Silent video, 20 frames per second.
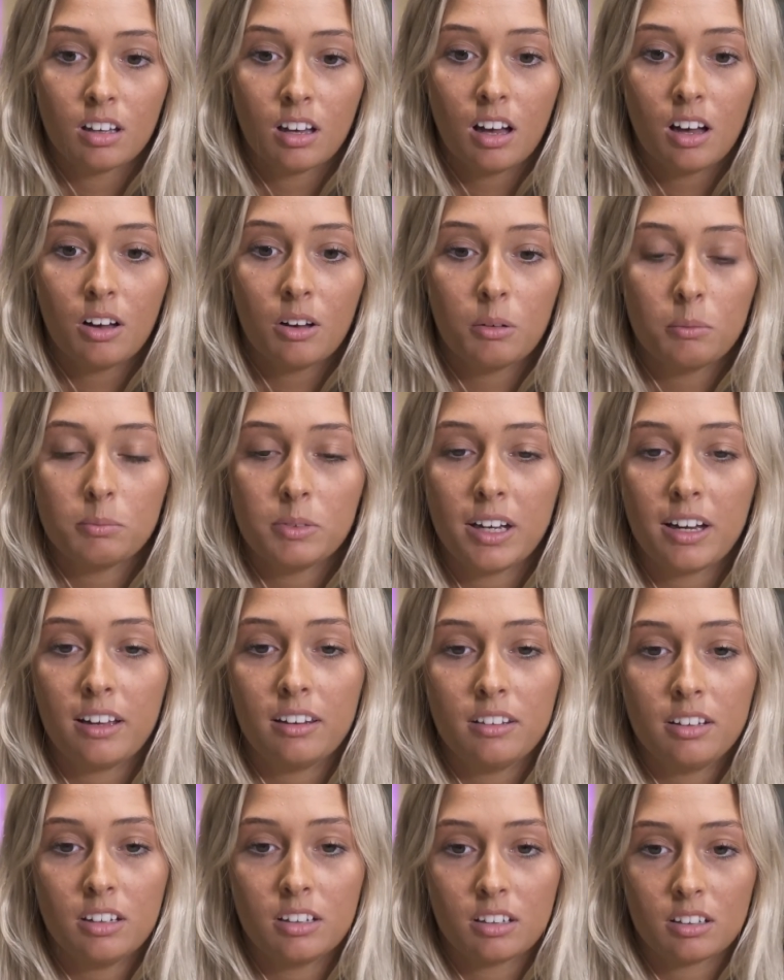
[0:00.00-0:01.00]
Um, yeah, I
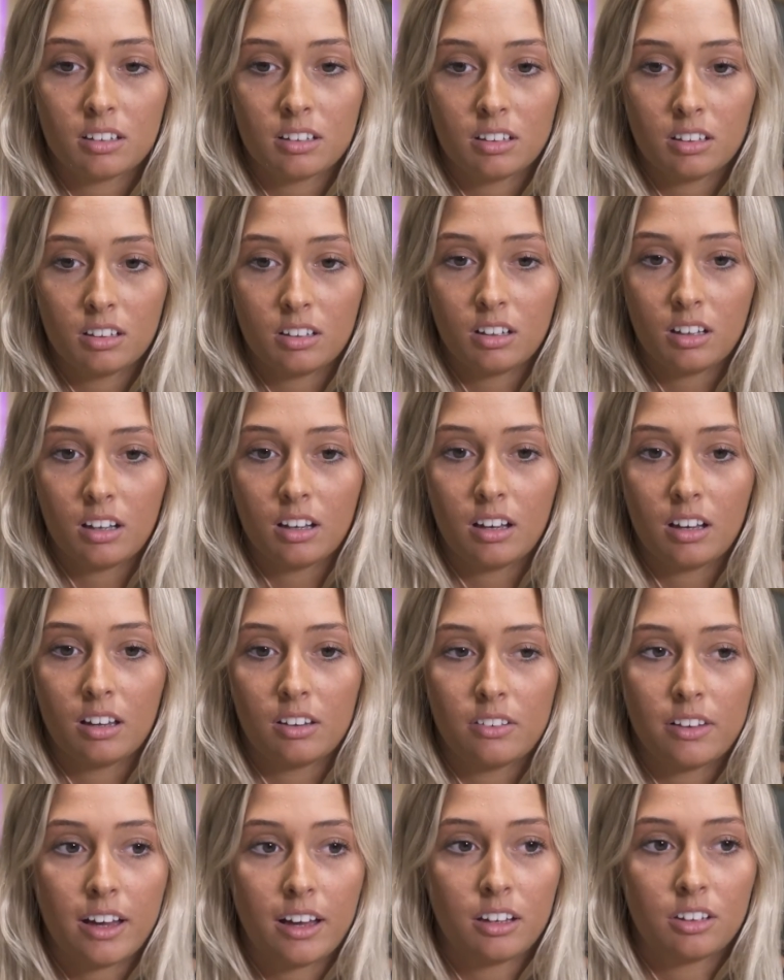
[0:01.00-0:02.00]
think uh,
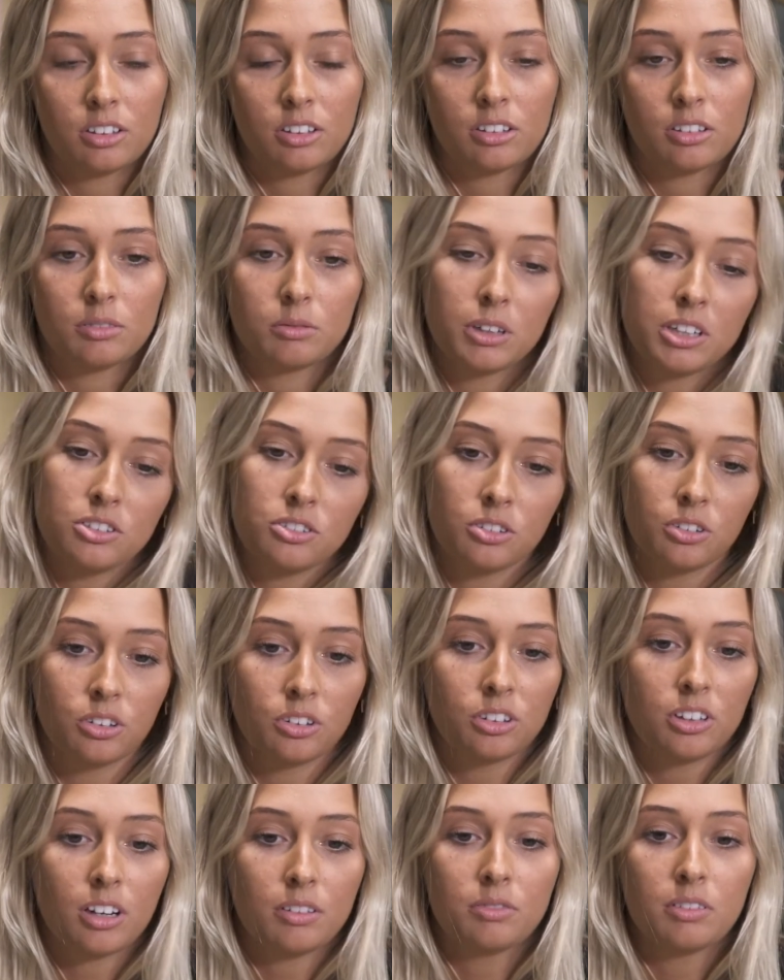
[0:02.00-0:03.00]
last regionals
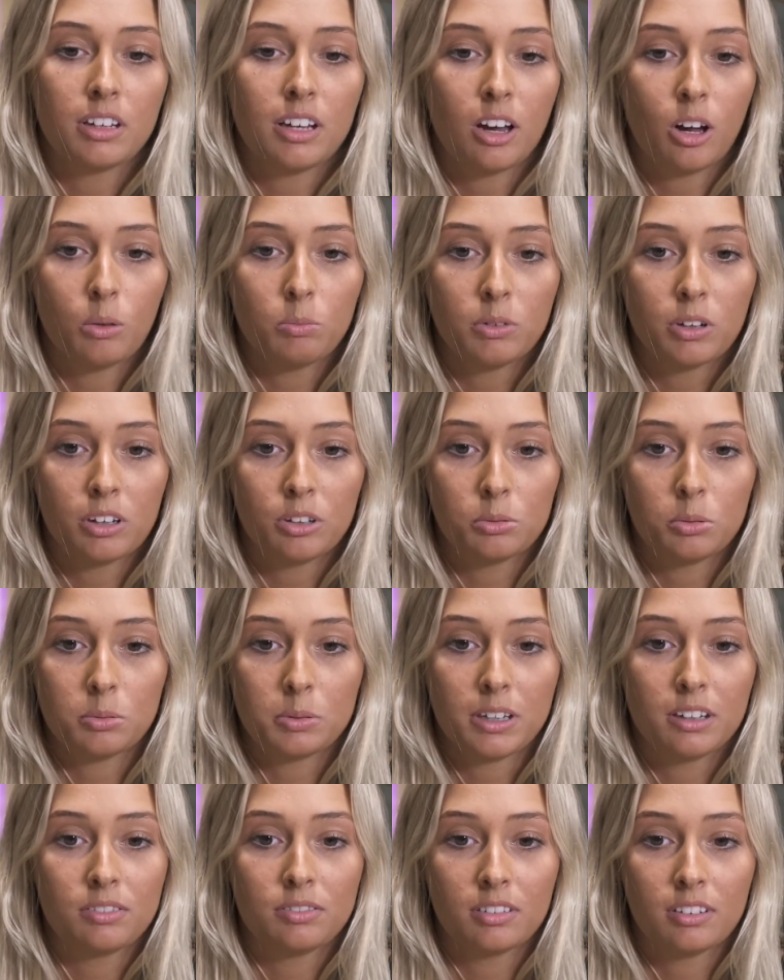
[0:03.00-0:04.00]
definitely helped us
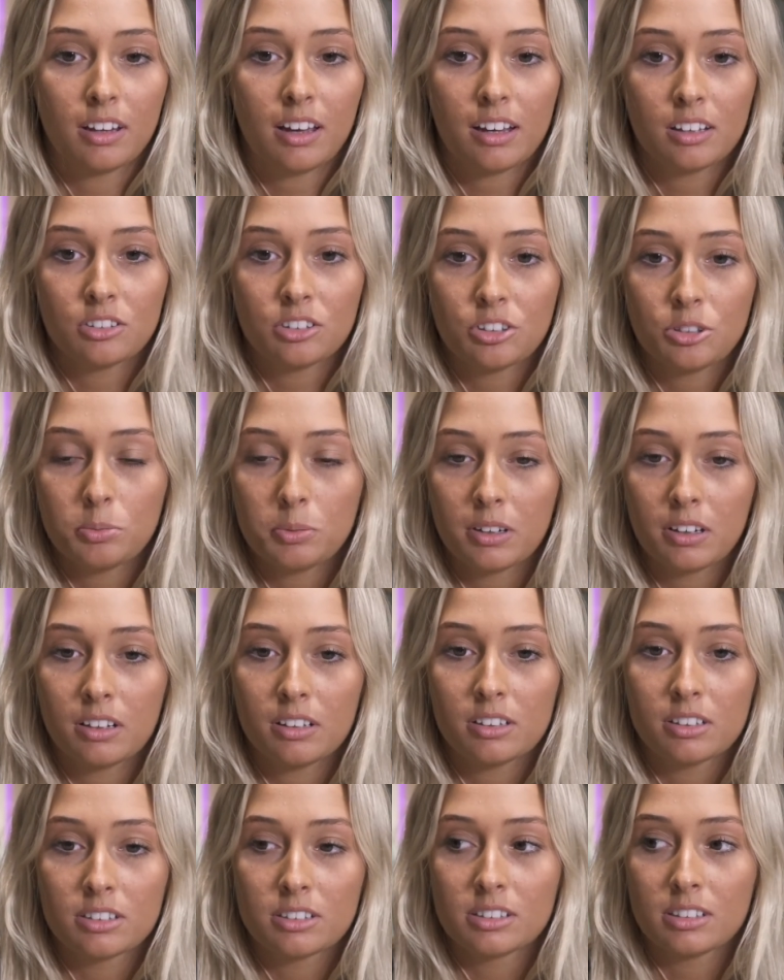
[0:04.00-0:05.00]
prepare for that, just
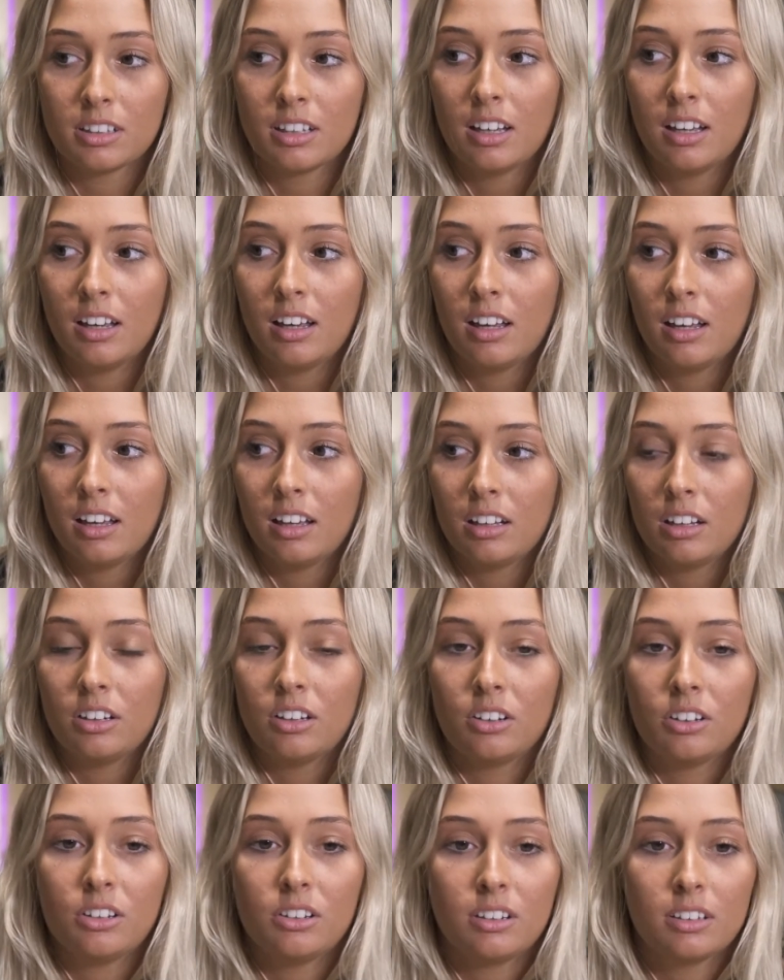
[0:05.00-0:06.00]
because you know,
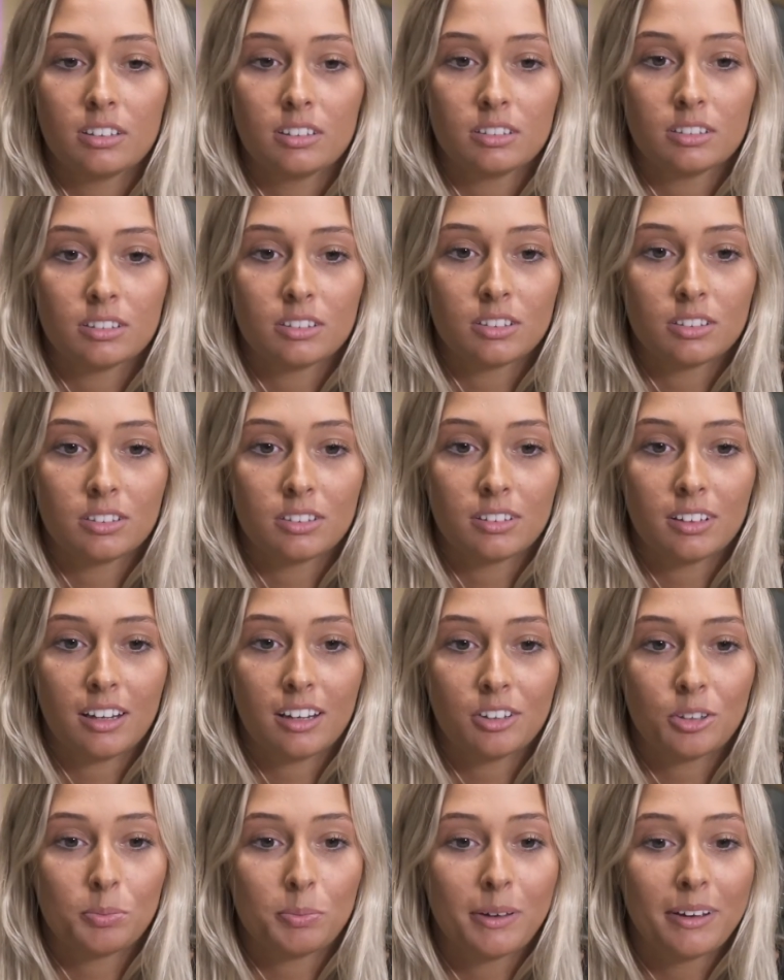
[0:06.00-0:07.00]
you can
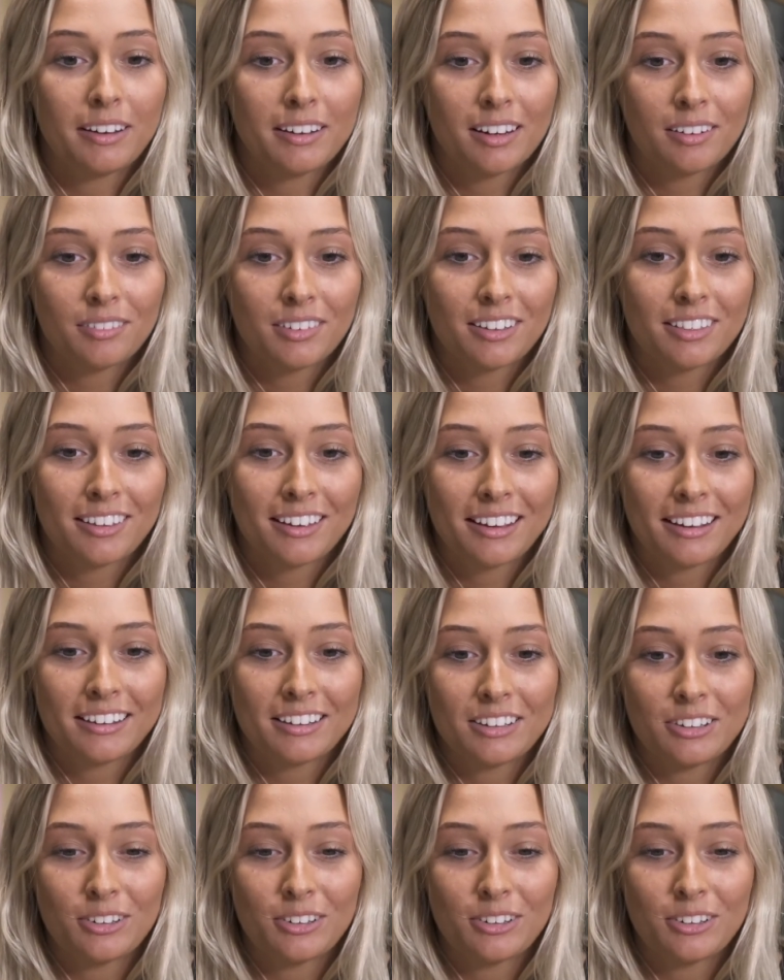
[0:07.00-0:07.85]
explain everything and